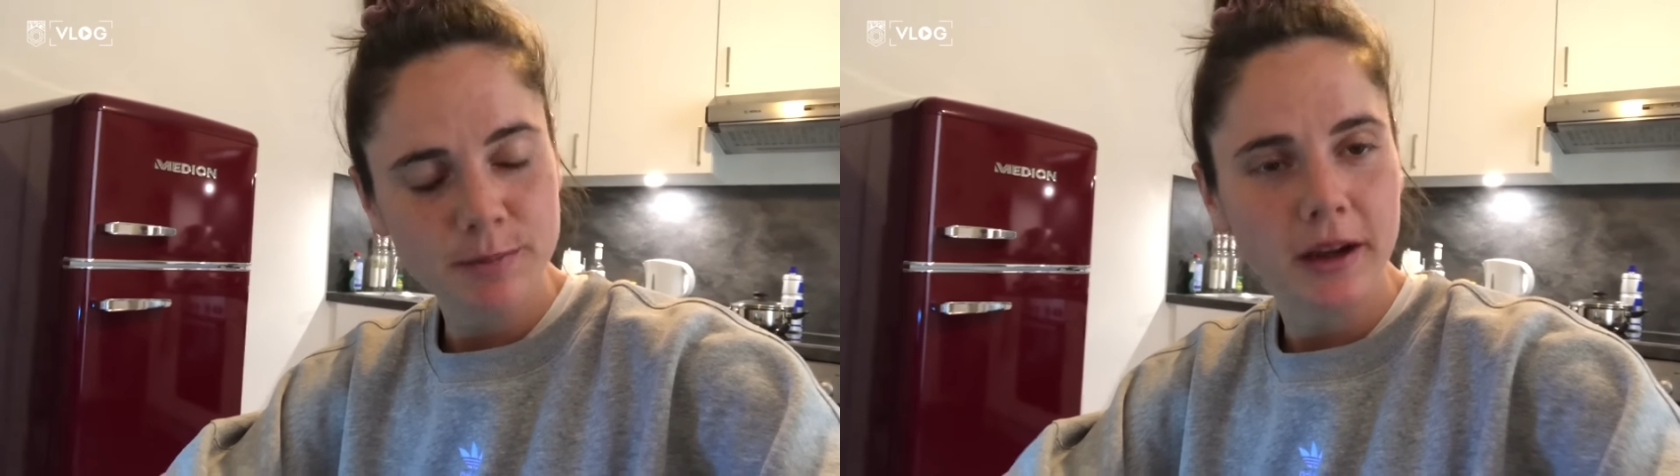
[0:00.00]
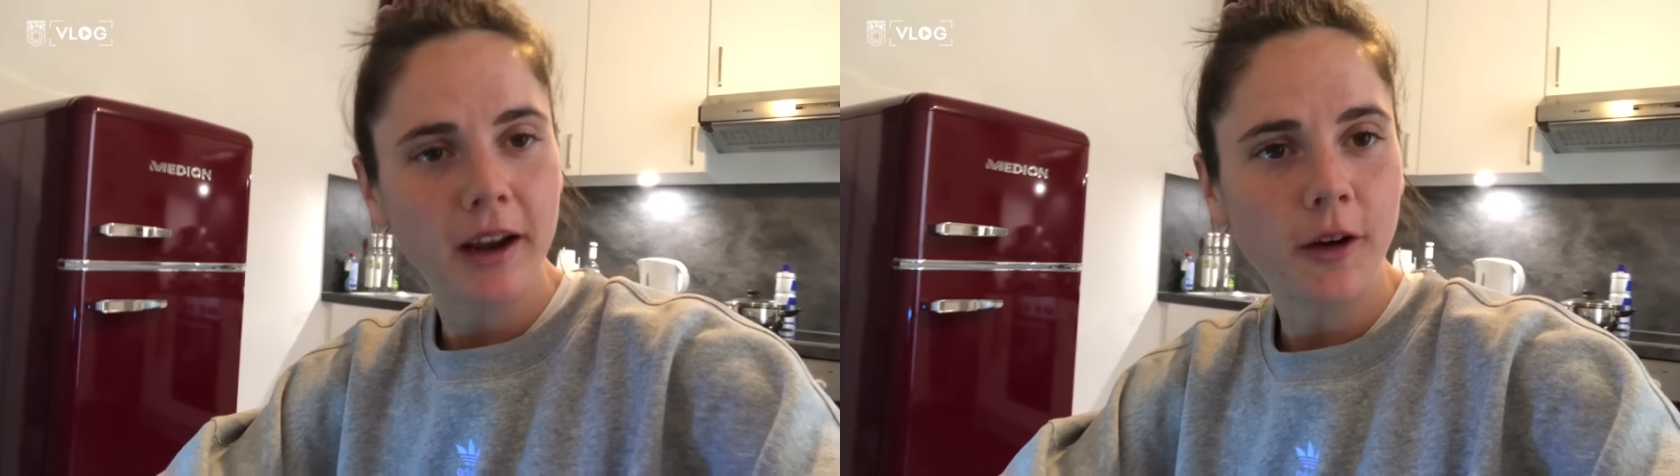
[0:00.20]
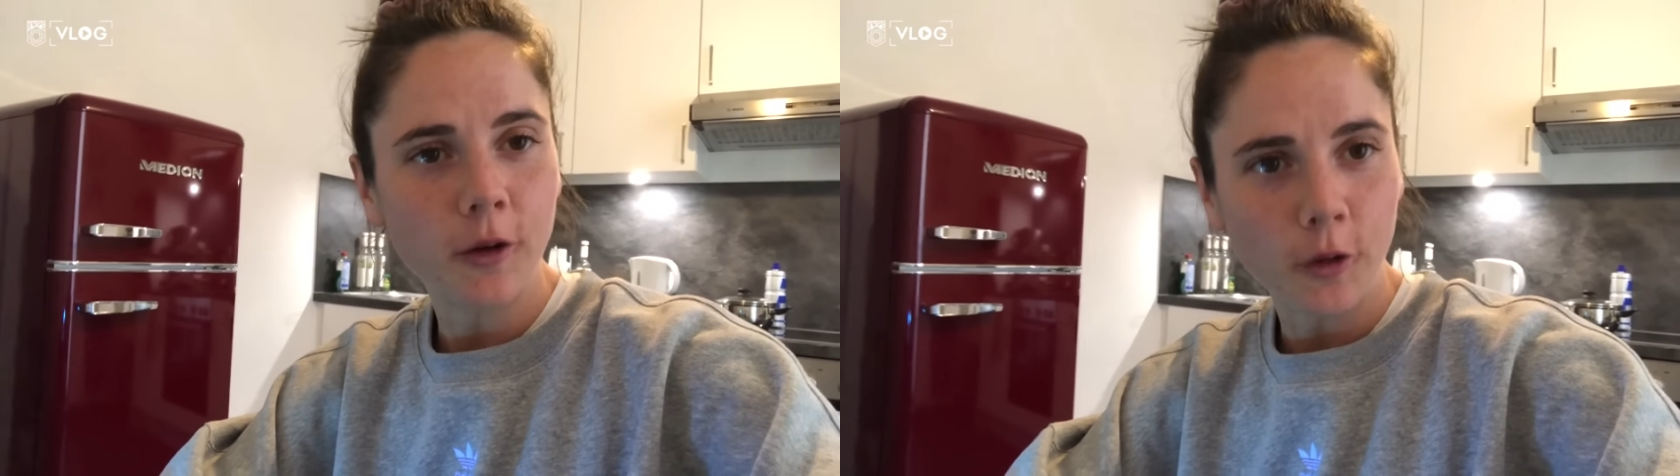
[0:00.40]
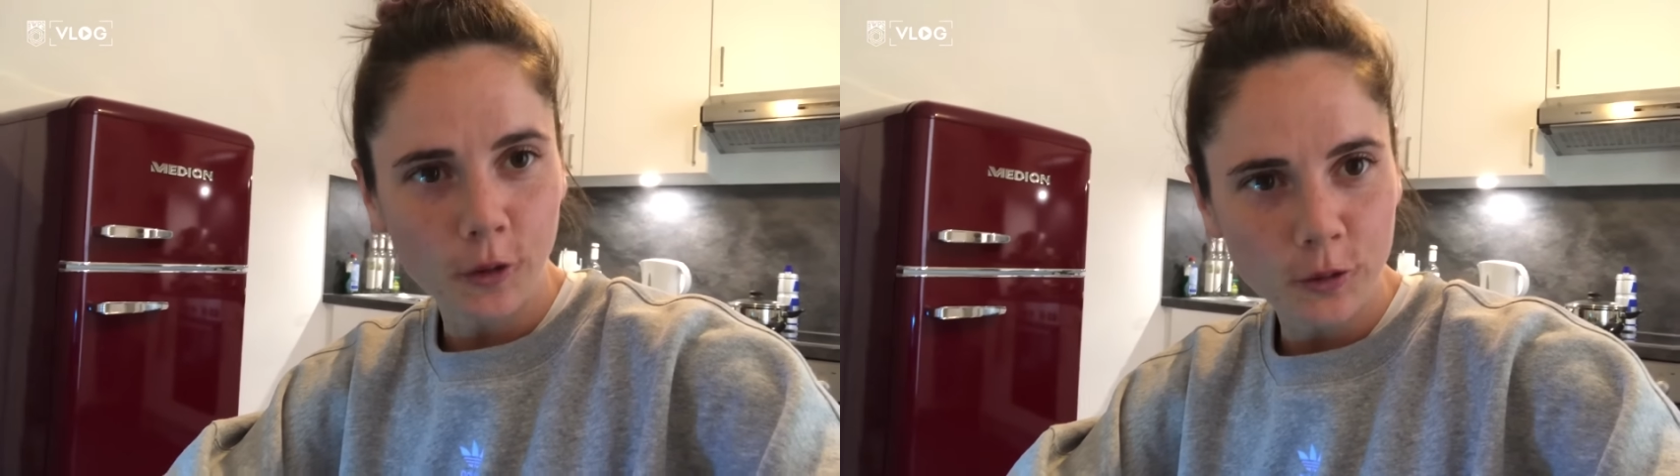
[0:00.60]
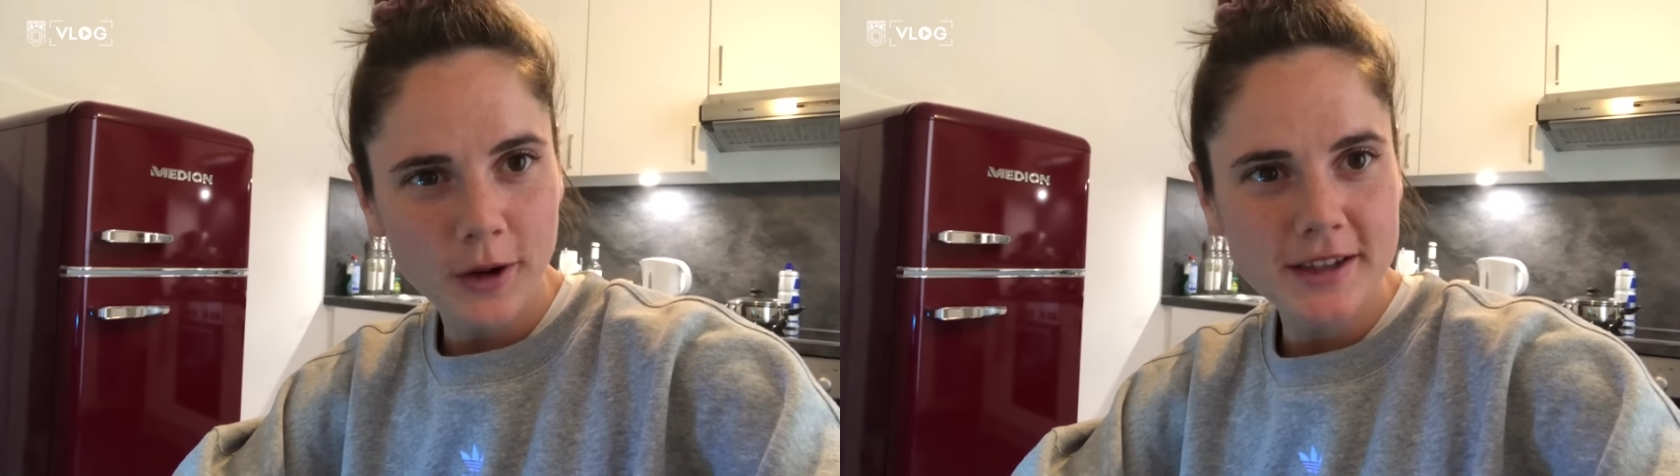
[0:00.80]
but I
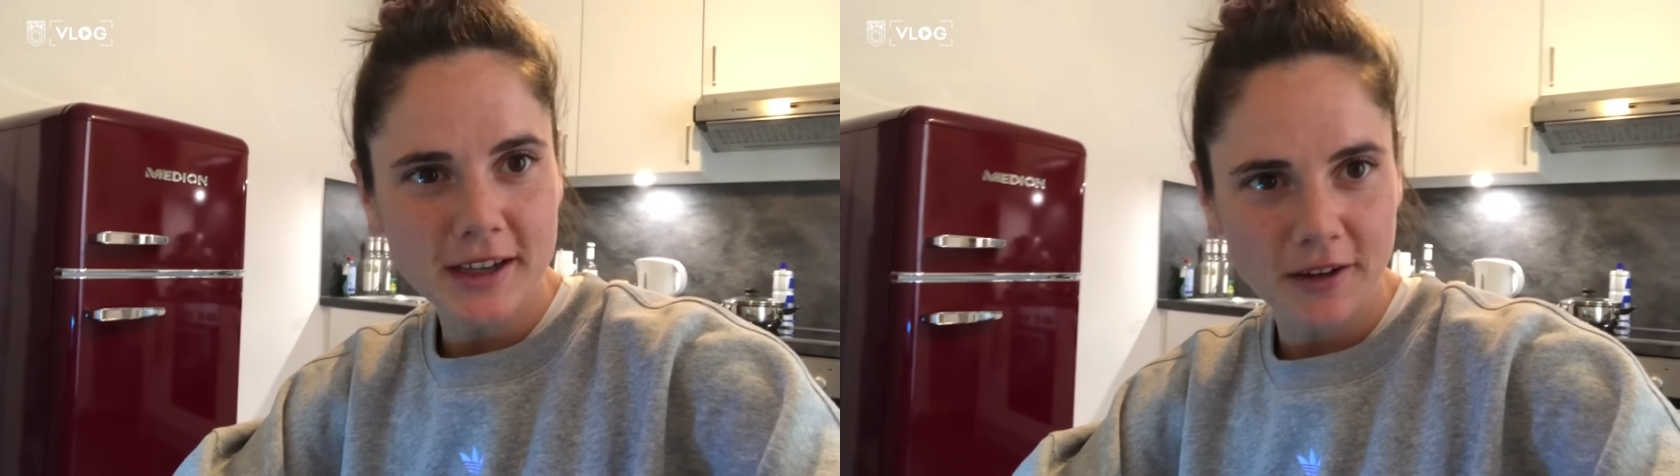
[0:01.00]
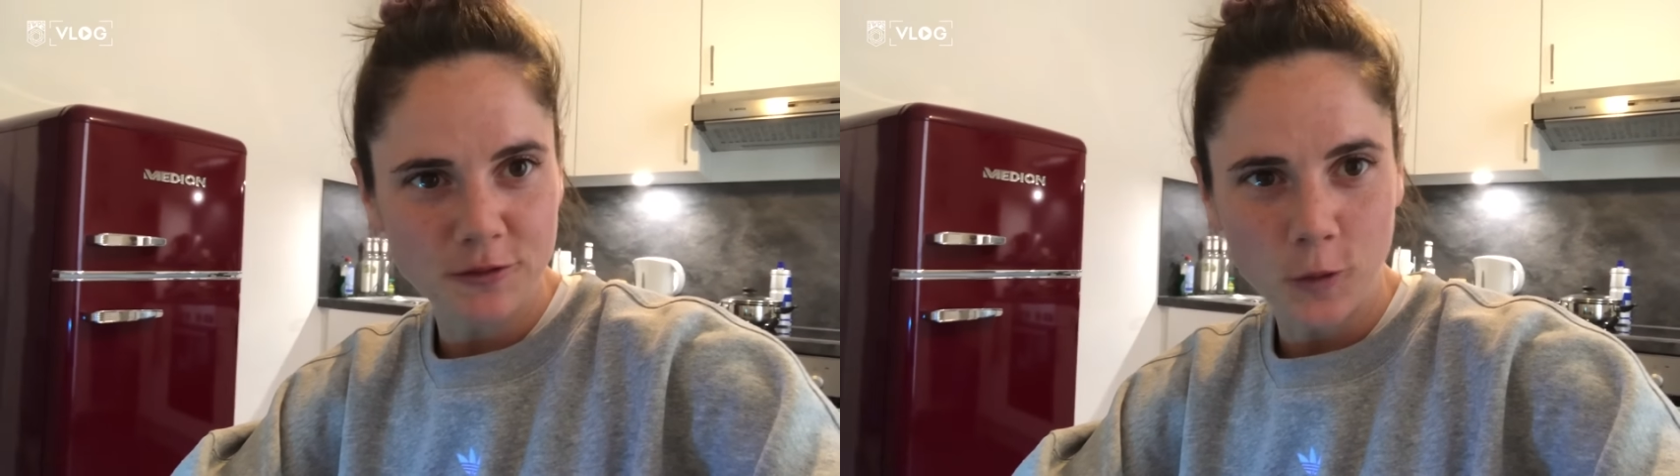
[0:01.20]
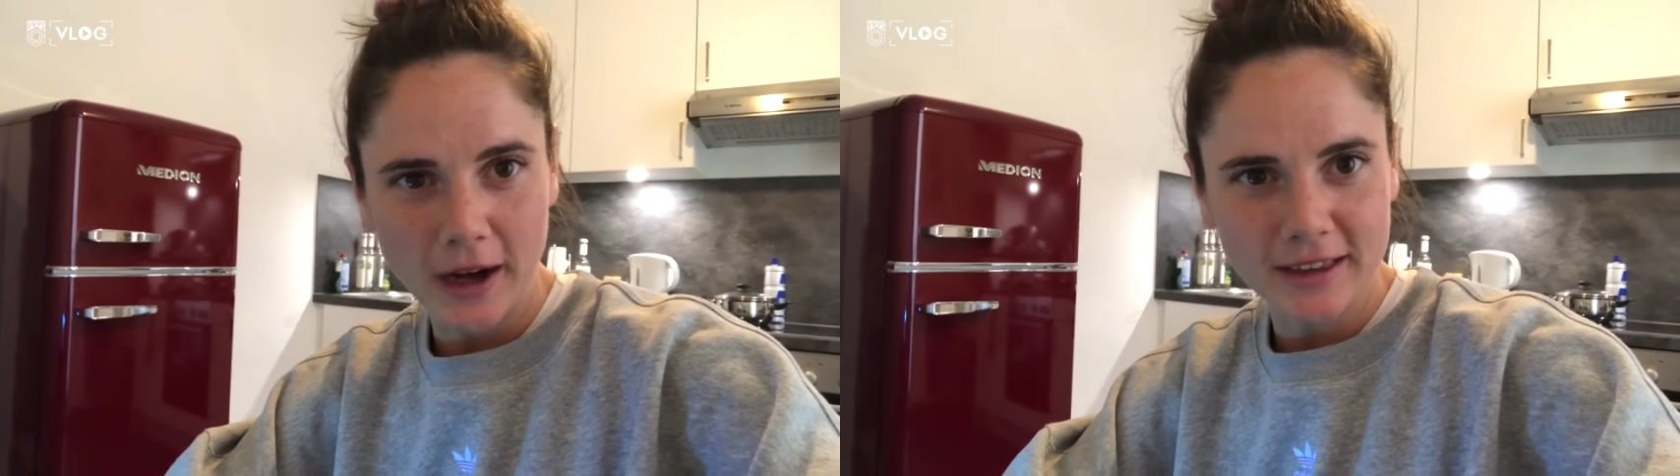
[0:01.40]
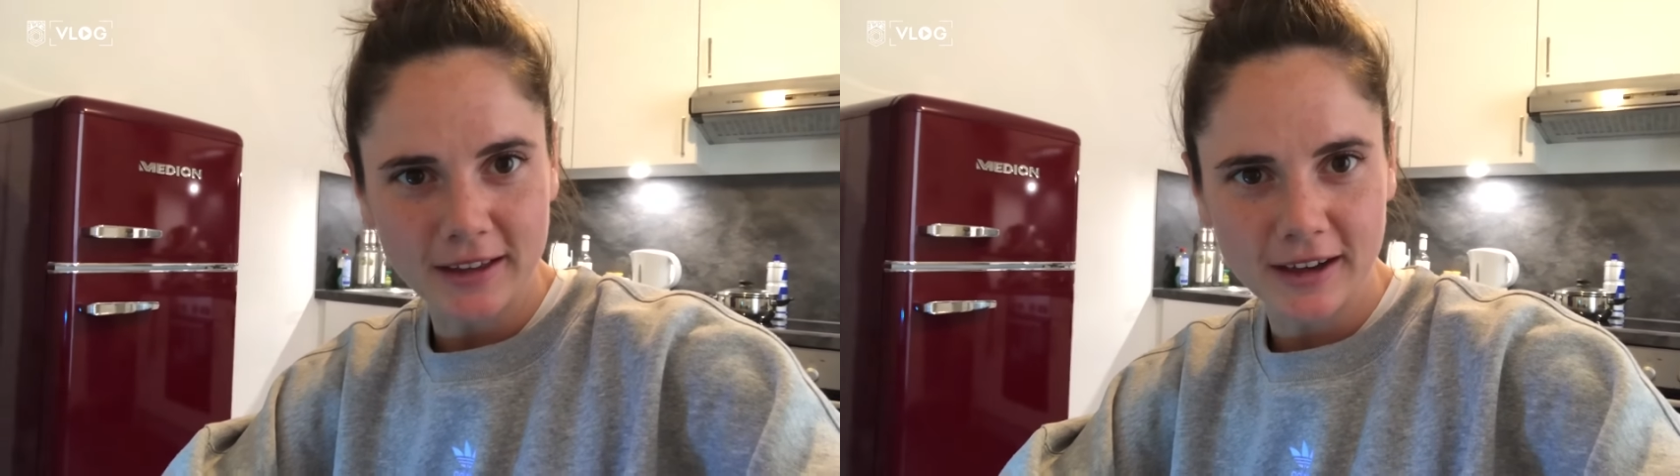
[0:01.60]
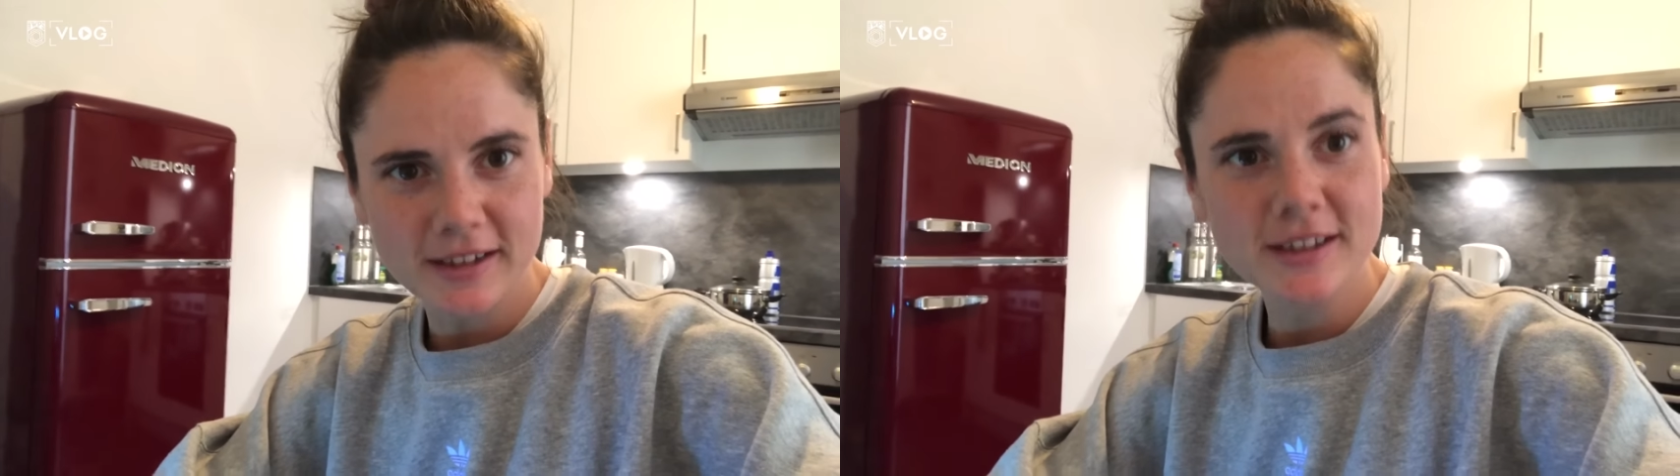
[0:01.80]
always have white
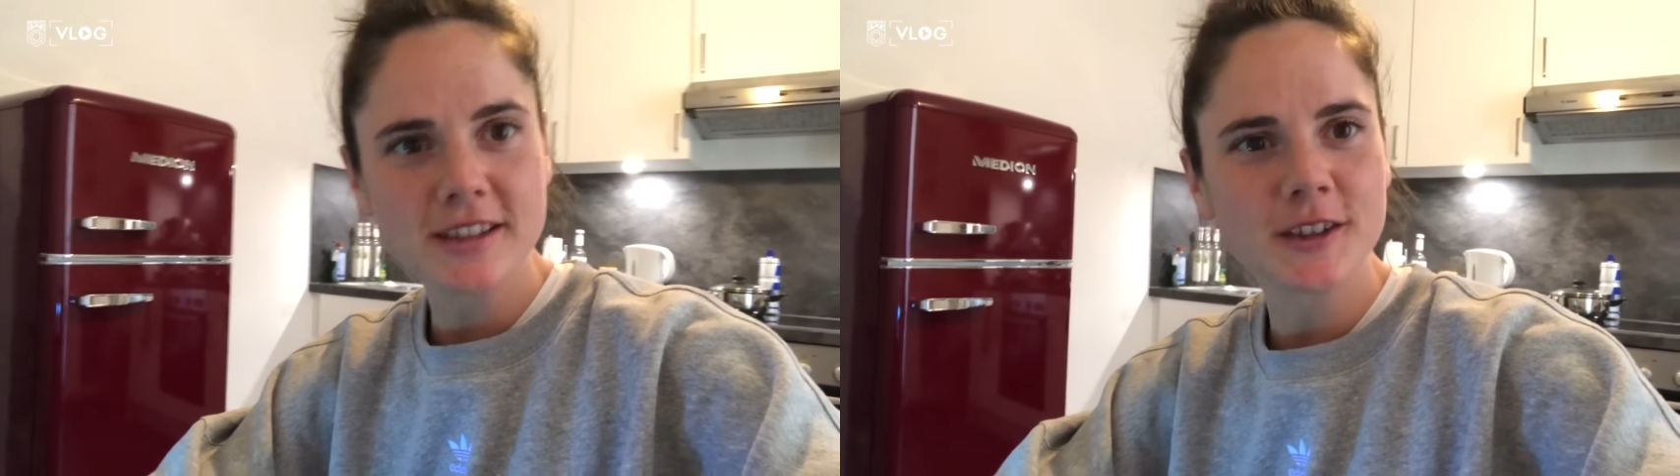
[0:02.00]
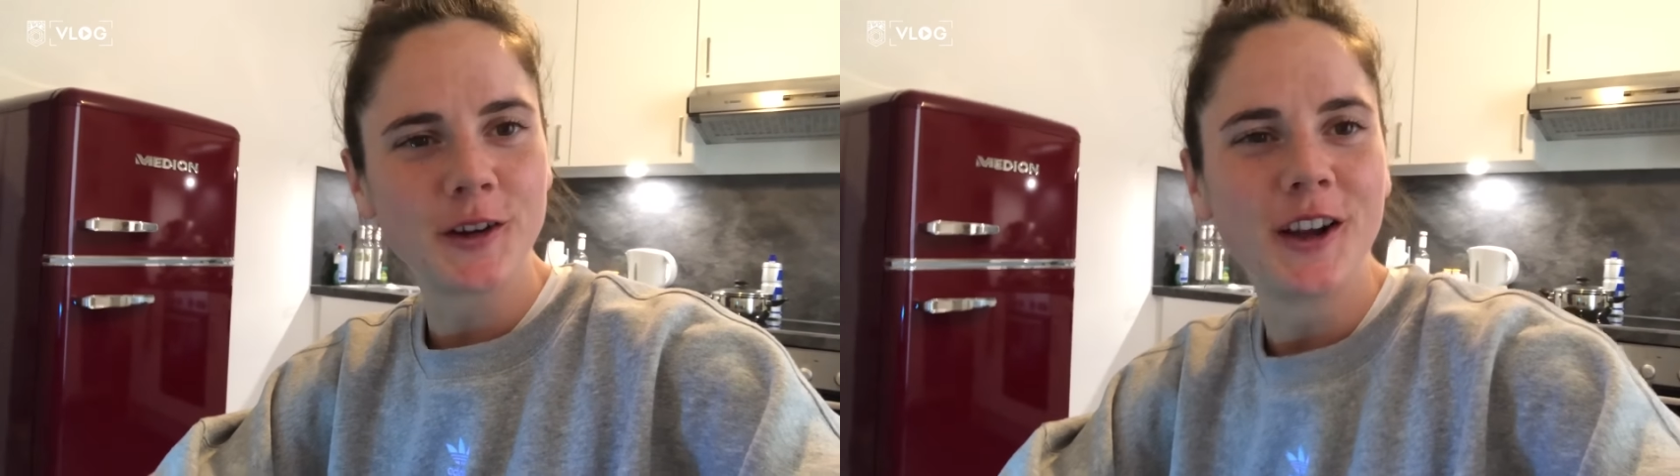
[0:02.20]
nails. So